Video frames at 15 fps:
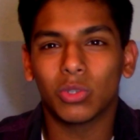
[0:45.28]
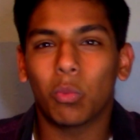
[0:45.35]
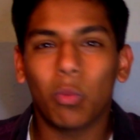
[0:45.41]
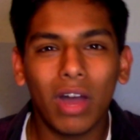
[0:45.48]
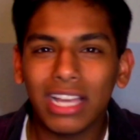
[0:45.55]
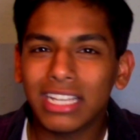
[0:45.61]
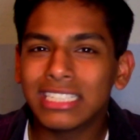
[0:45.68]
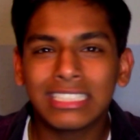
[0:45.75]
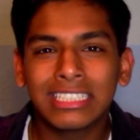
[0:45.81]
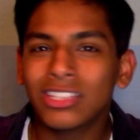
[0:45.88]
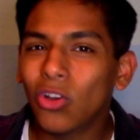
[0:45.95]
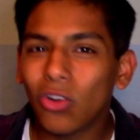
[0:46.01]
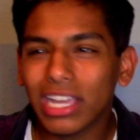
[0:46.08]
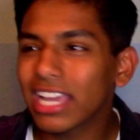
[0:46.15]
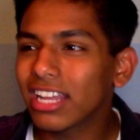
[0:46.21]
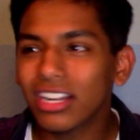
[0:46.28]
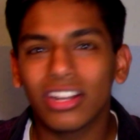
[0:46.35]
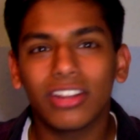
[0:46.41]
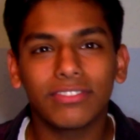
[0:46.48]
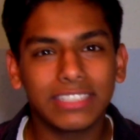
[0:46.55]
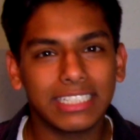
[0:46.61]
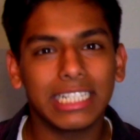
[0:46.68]
why is not getting
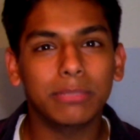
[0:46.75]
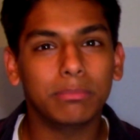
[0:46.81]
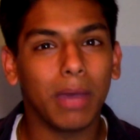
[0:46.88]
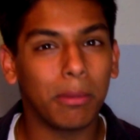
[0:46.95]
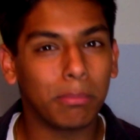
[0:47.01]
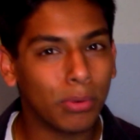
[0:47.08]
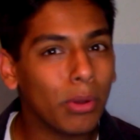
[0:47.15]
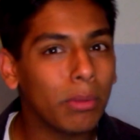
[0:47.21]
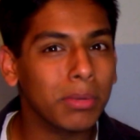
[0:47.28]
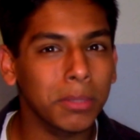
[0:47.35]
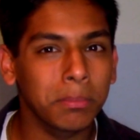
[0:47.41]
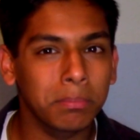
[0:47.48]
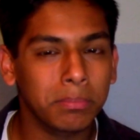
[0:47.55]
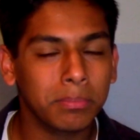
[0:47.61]
enough sleep a problem?